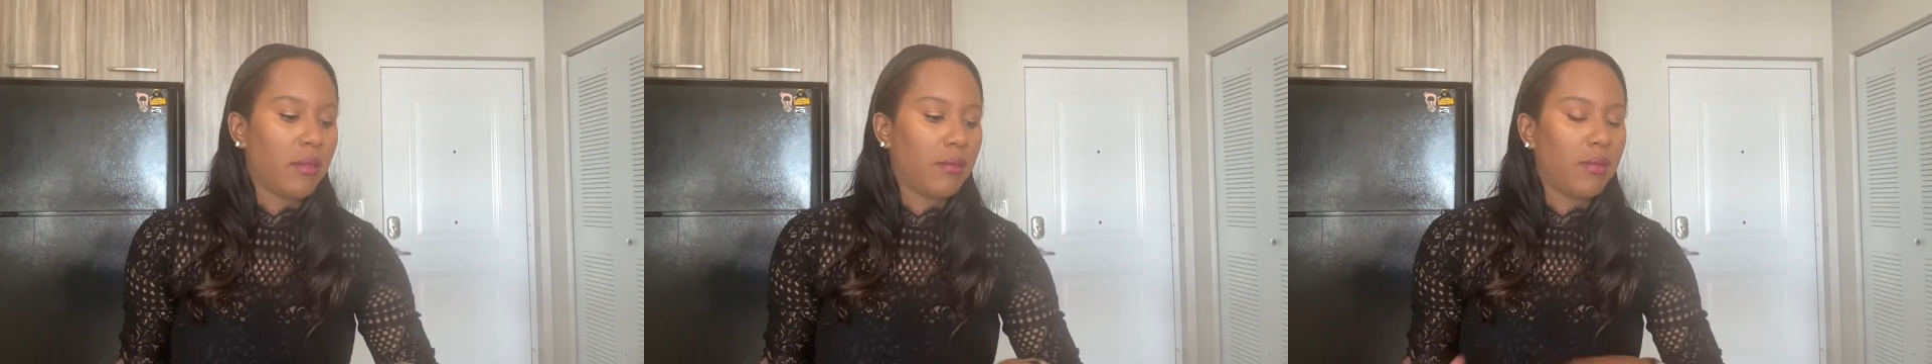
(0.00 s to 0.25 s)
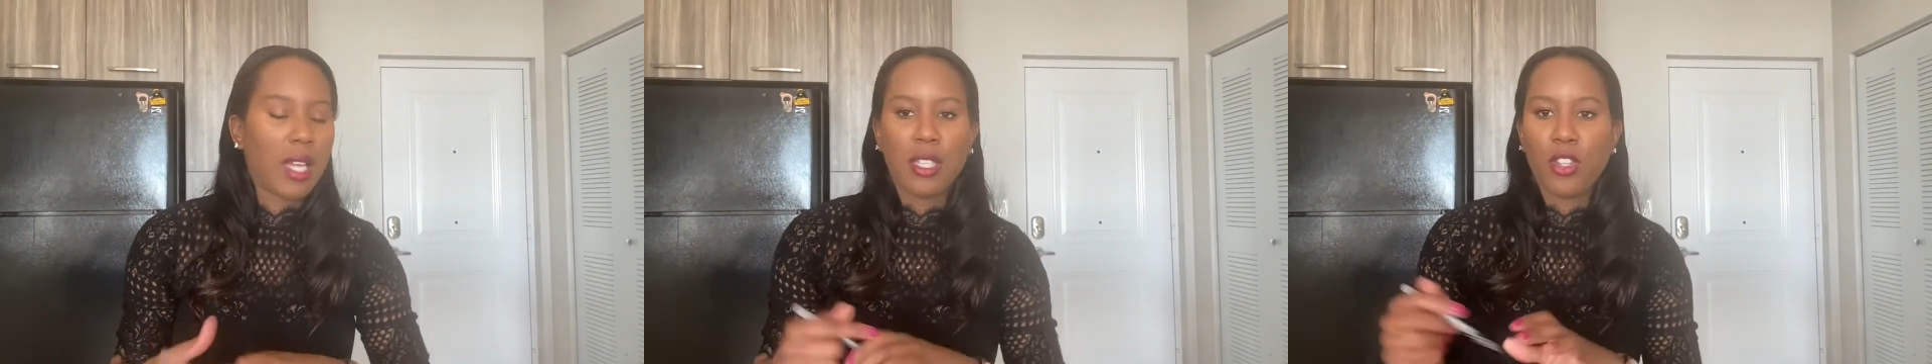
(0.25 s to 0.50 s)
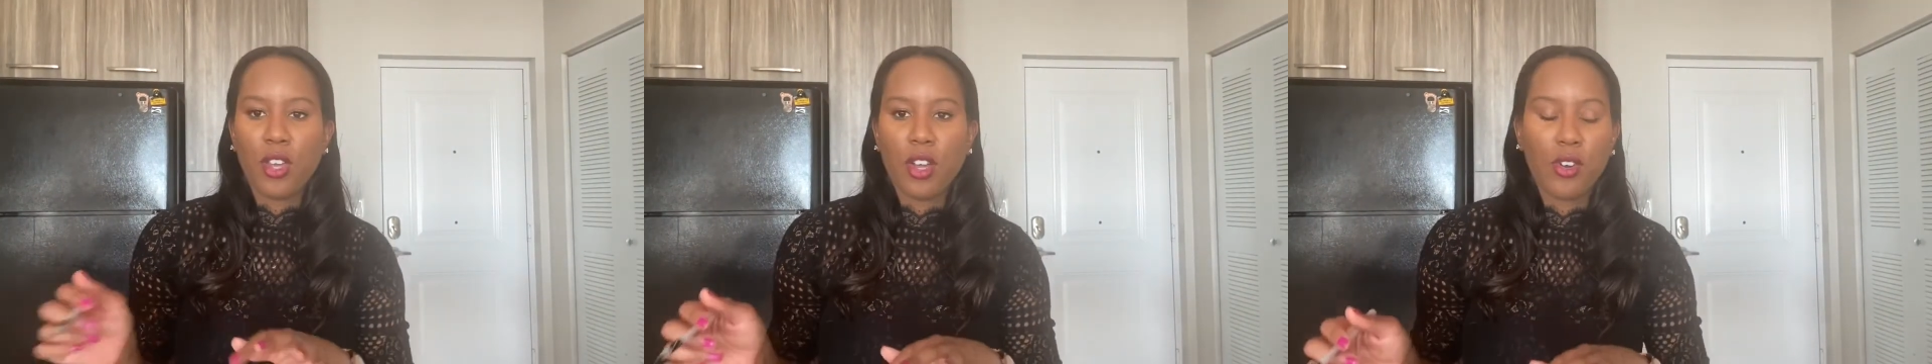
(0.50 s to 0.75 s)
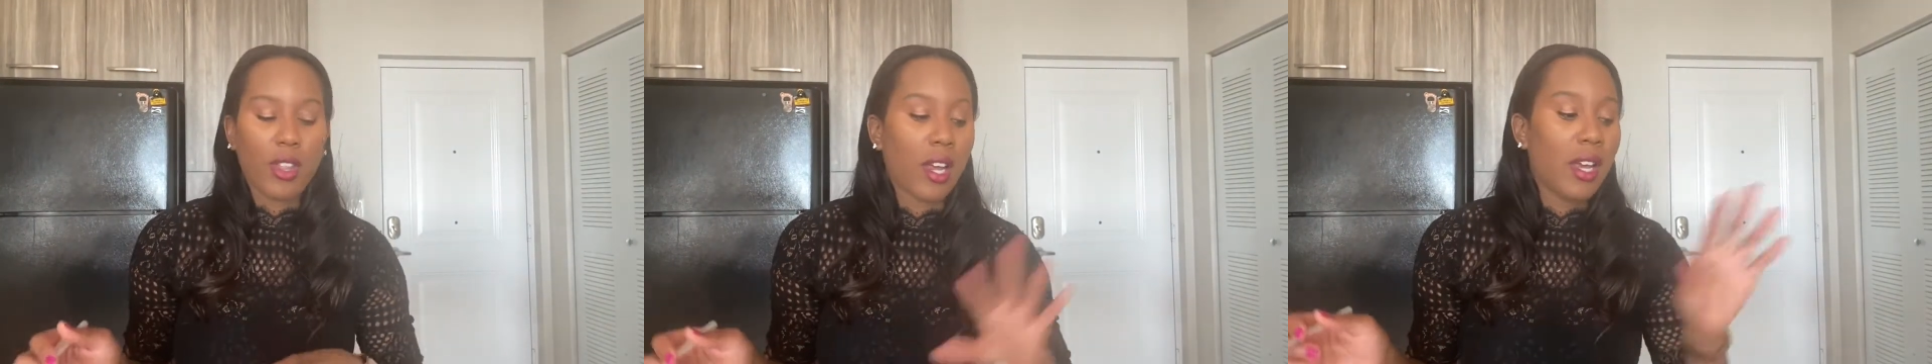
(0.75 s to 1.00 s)
that's neither here
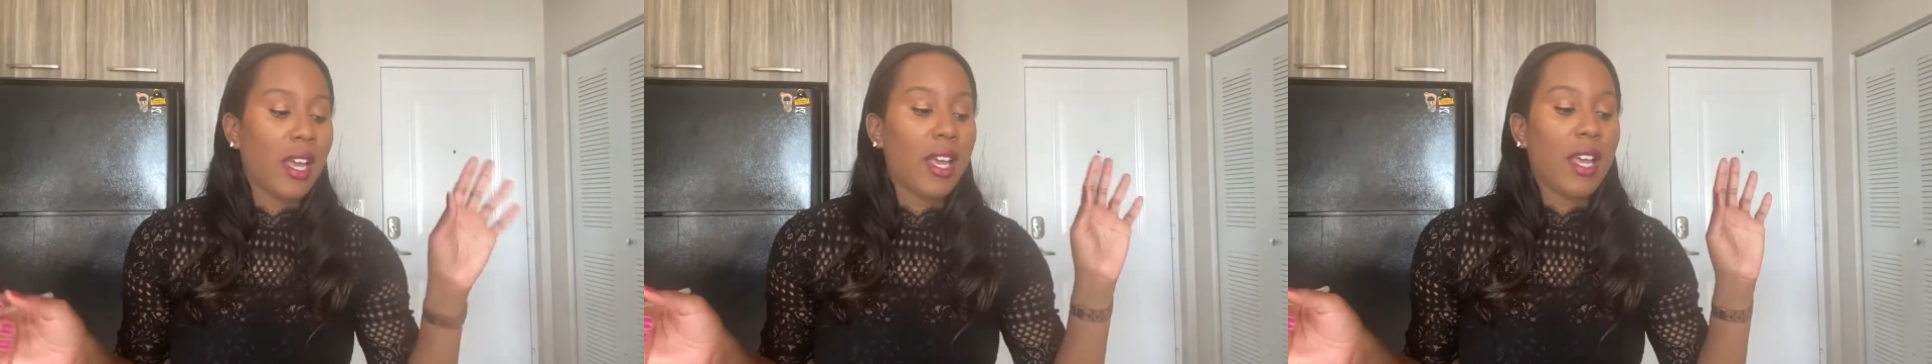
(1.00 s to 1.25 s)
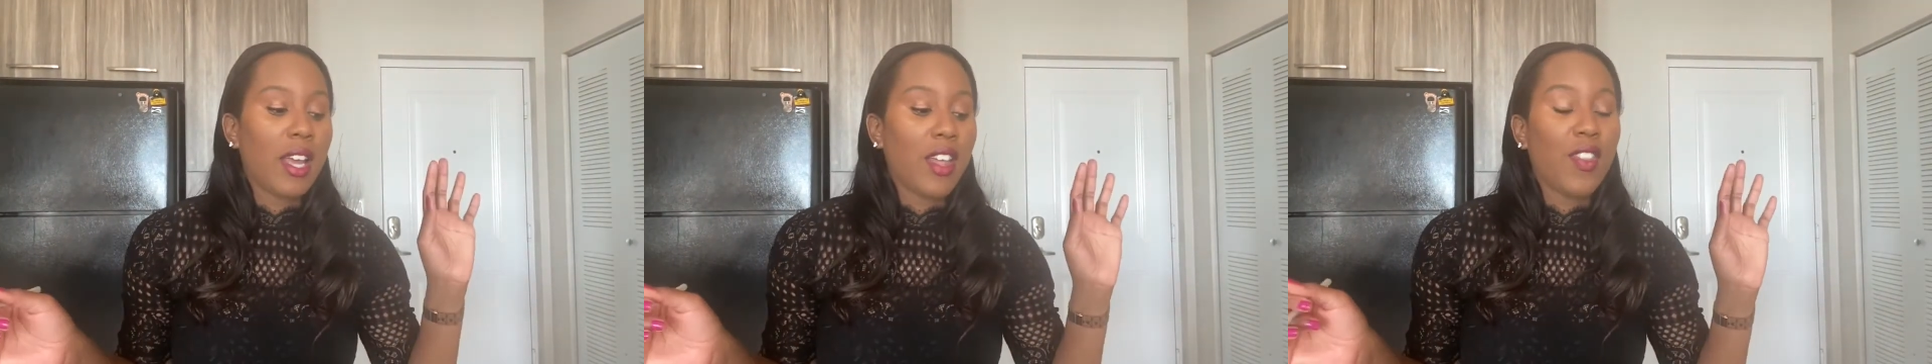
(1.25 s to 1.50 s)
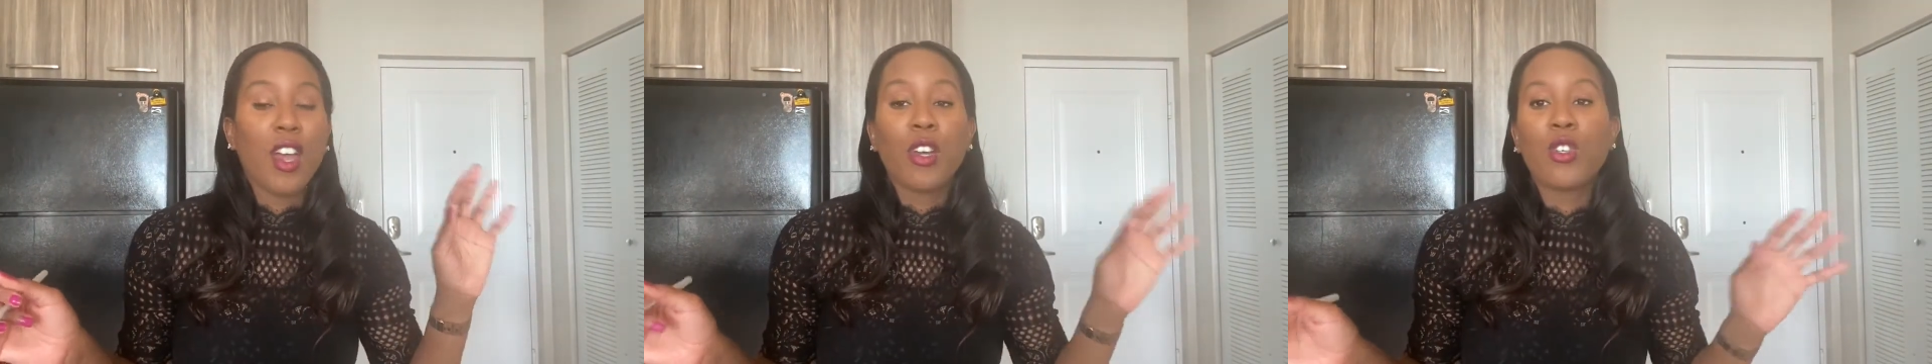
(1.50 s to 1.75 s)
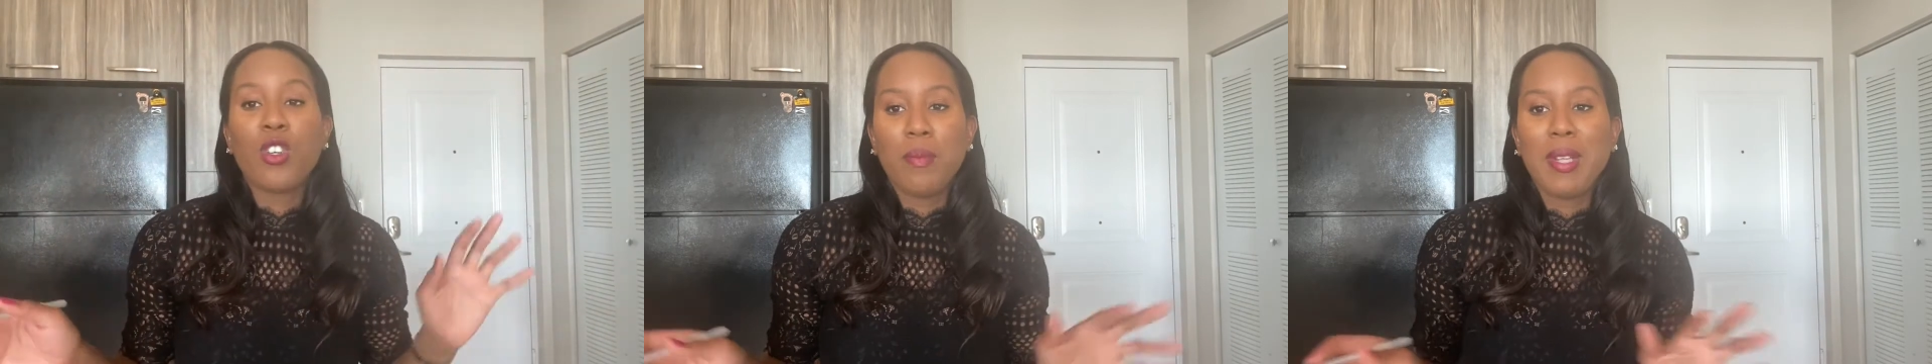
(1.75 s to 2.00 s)
nor there. They're
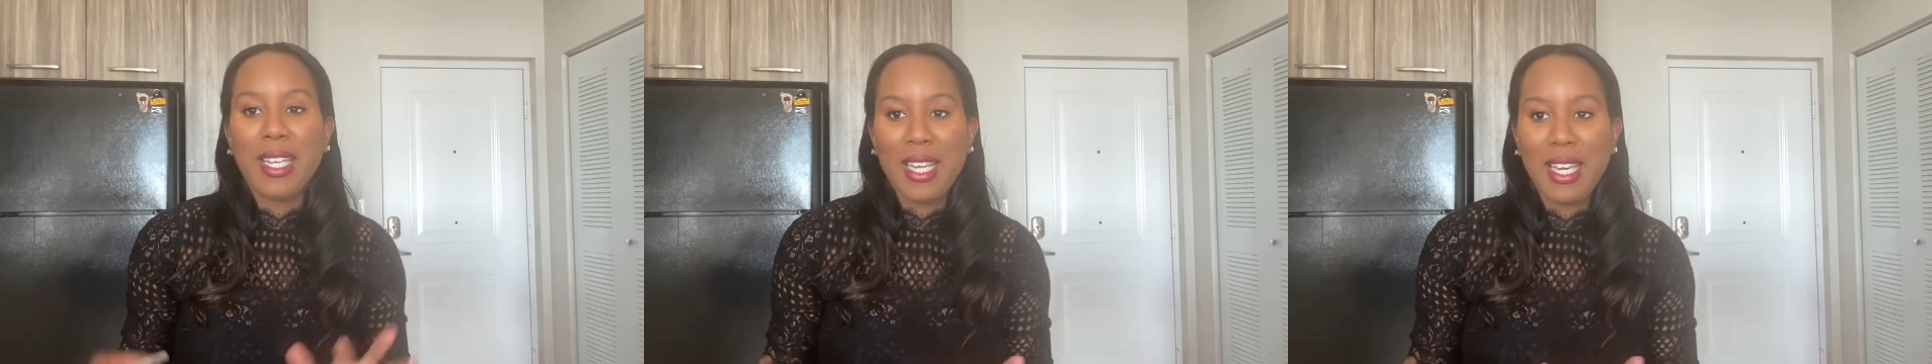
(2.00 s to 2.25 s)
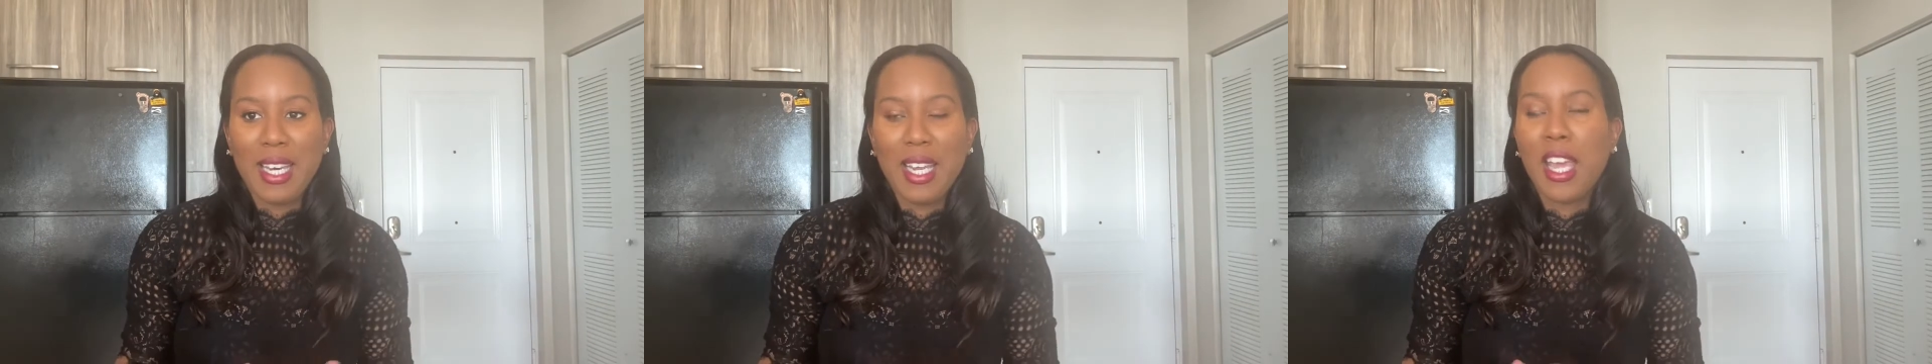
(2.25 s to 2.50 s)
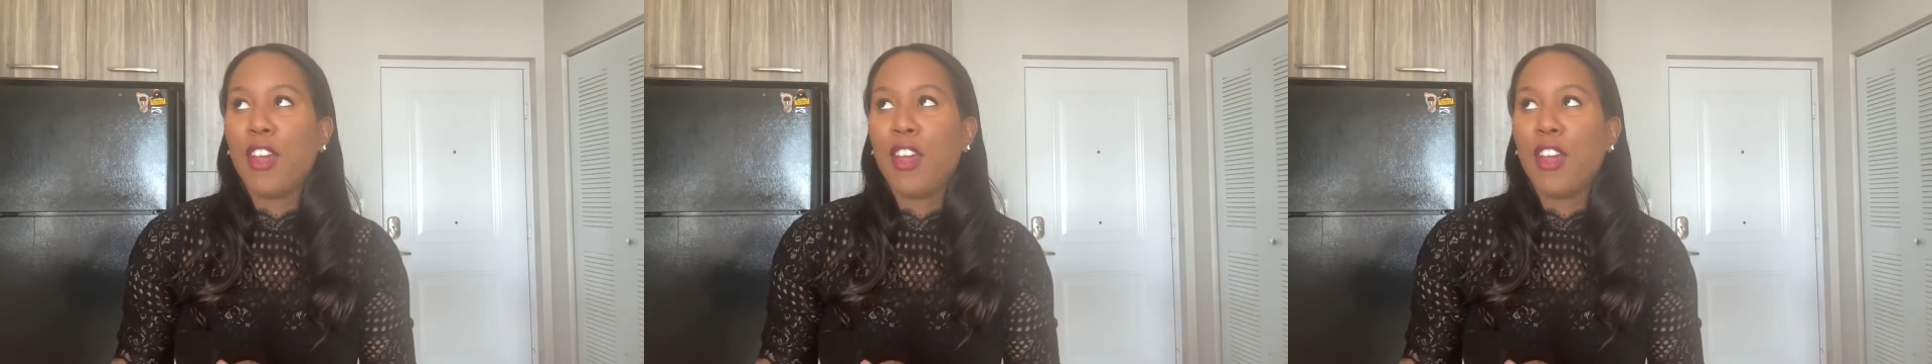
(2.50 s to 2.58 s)
extremely needy.